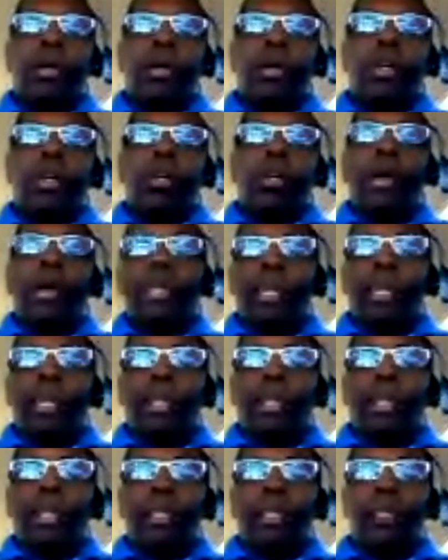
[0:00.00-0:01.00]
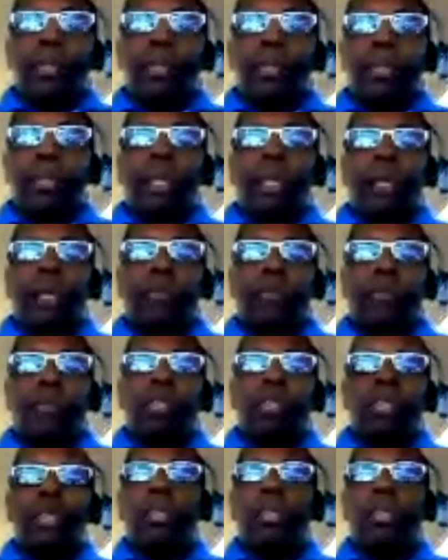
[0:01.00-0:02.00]
Congratulations, Miss Lynn, for
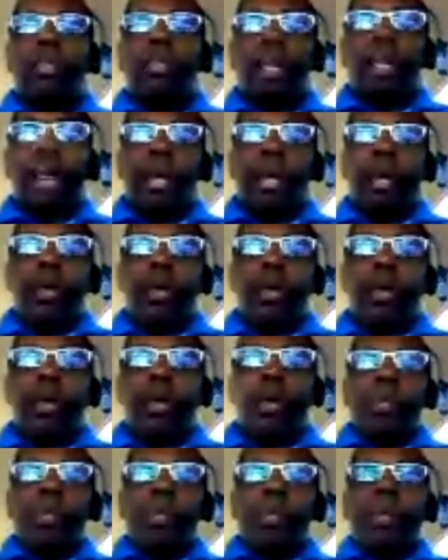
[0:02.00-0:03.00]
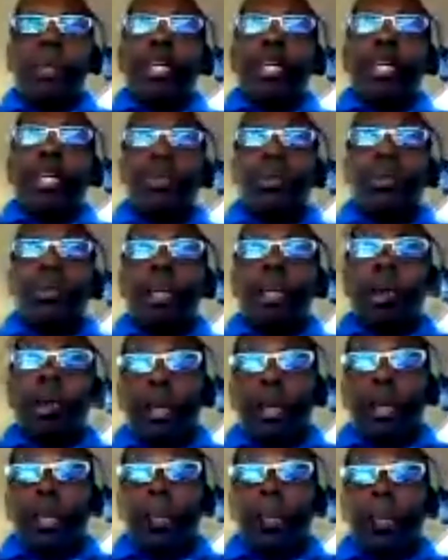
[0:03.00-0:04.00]
sticking and staying, because that's what network
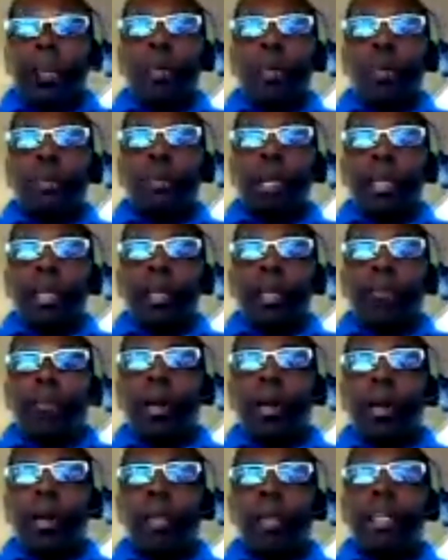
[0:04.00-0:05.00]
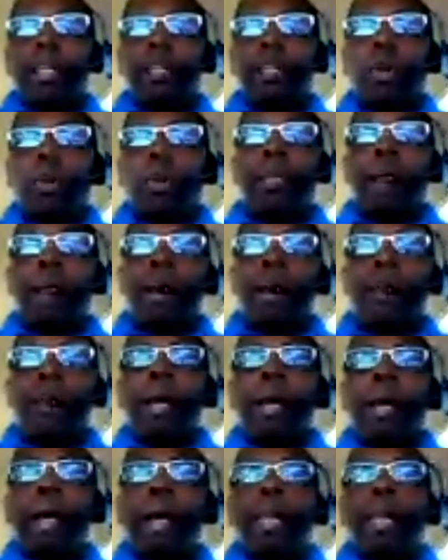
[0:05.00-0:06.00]
marketing and multi-level marketing is all about.
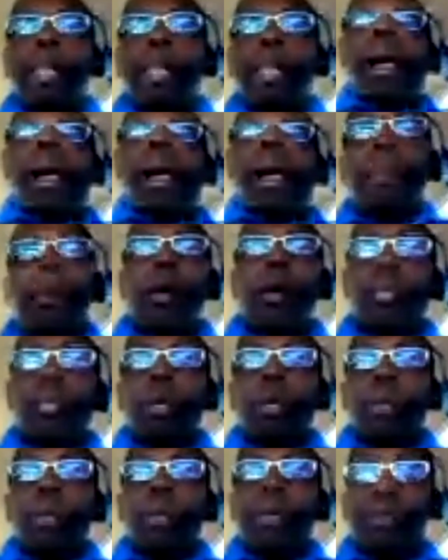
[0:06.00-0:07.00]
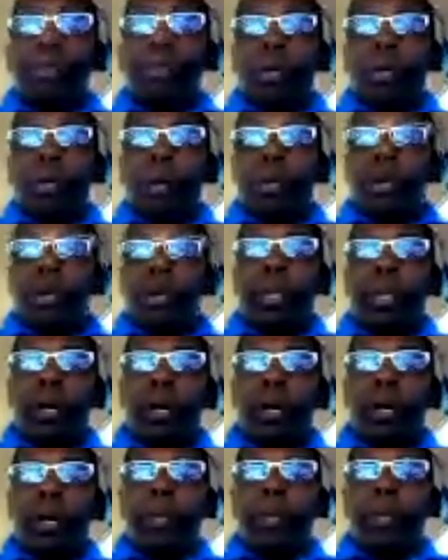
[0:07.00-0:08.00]
Not about jumping from company to
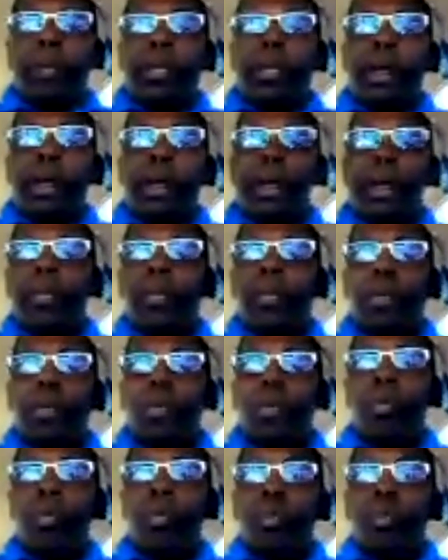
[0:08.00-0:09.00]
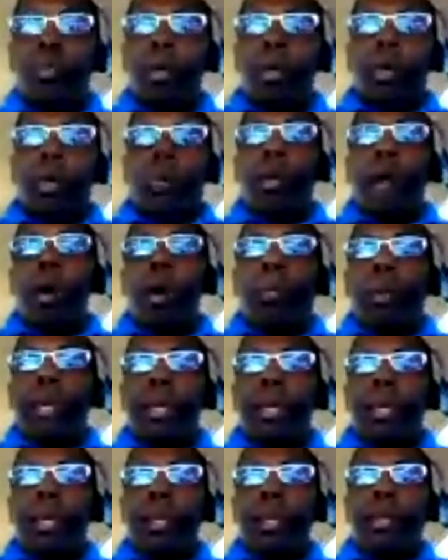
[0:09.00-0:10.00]
company every time a new
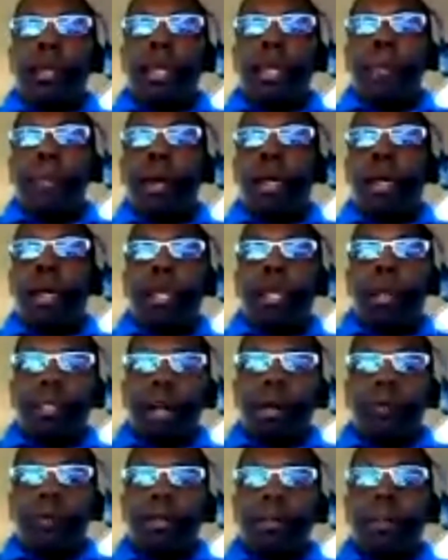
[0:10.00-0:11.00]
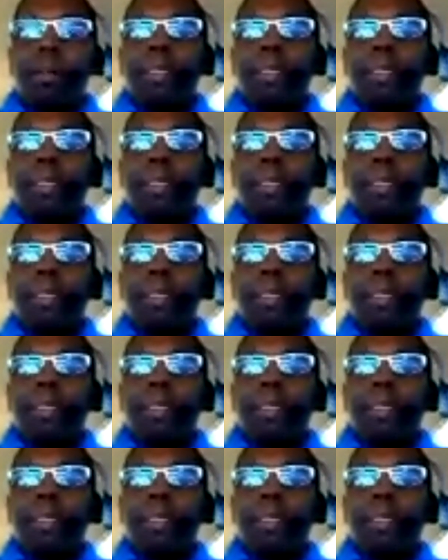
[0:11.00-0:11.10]
groundbreaking MLM starts.